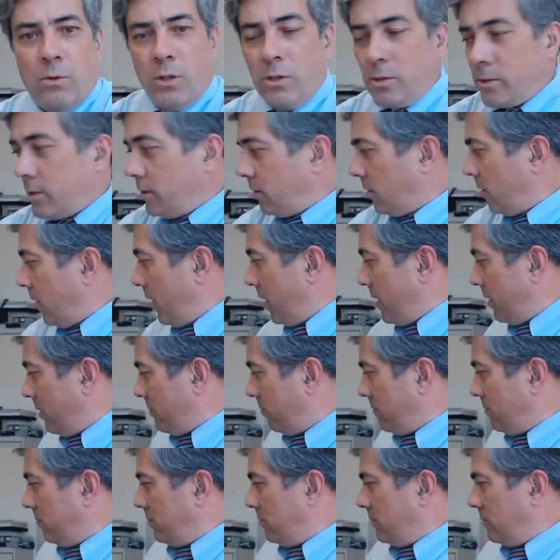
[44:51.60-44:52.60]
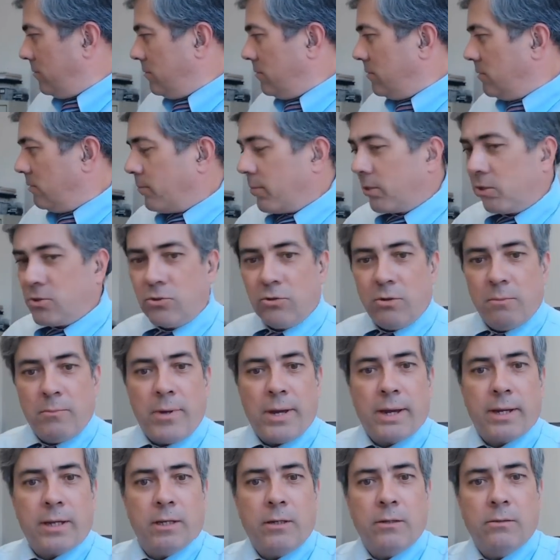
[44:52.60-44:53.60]
Well, look at that. I'll make sure I'm
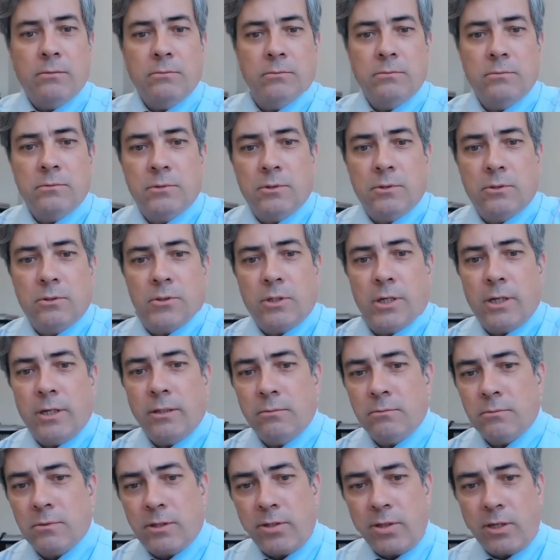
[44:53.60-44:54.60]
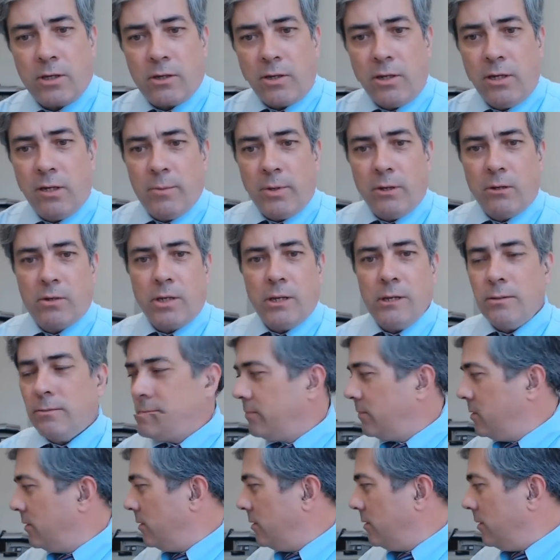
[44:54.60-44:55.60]
back here. Okay. I think you can hear me okay.
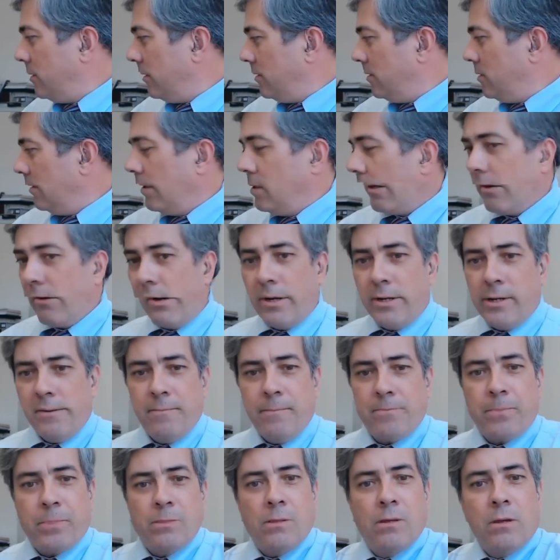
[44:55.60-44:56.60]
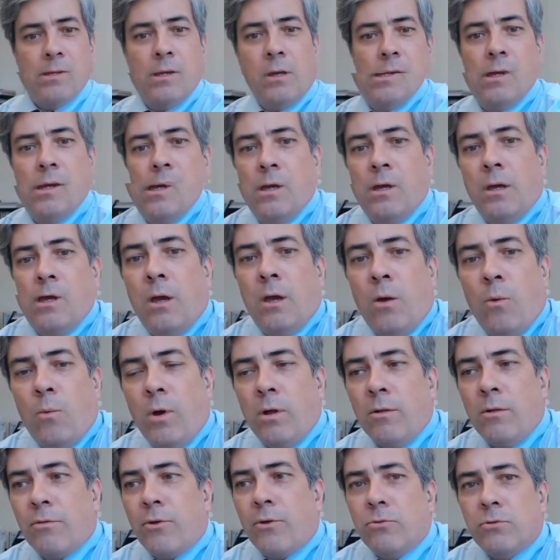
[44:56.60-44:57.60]
All righty.
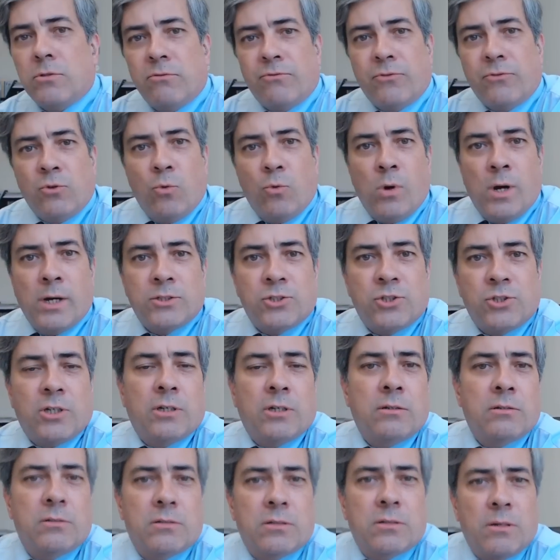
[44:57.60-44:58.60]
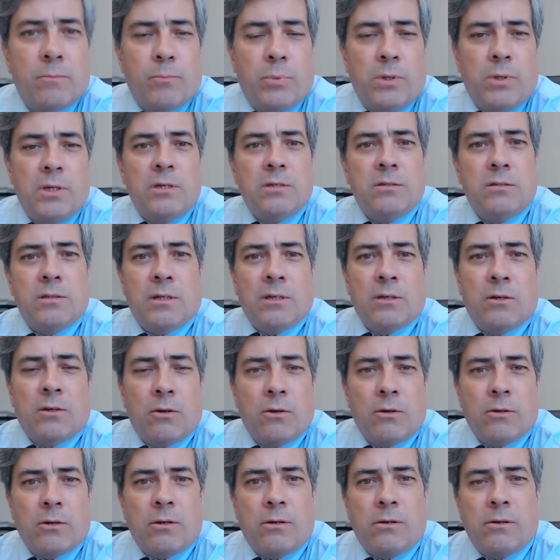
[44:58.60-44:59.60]
Well, those of you watching, Skip Pizzi
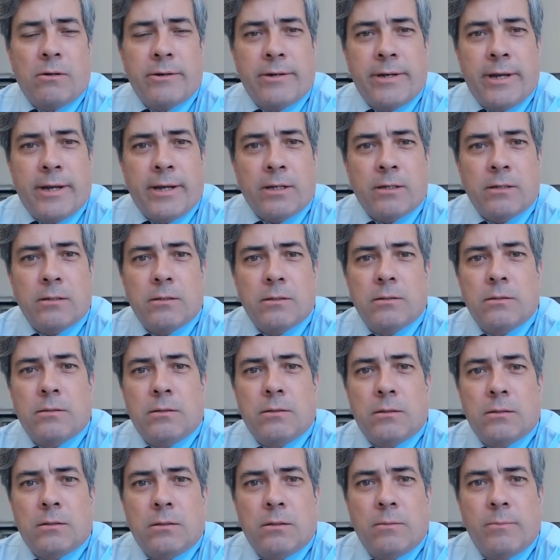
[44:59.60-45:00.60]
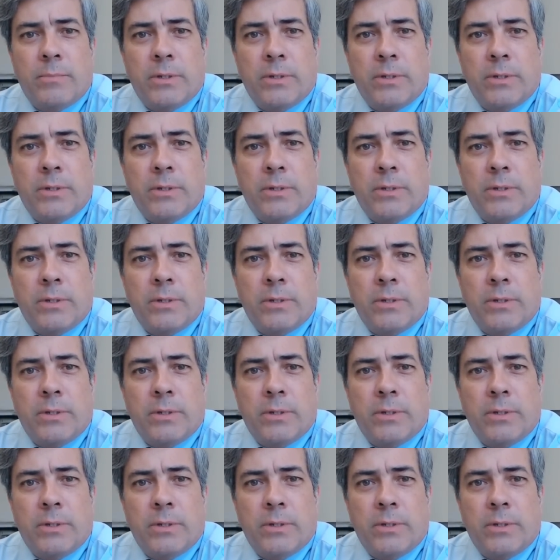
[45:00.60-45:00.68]
and Kirk Harnack uh,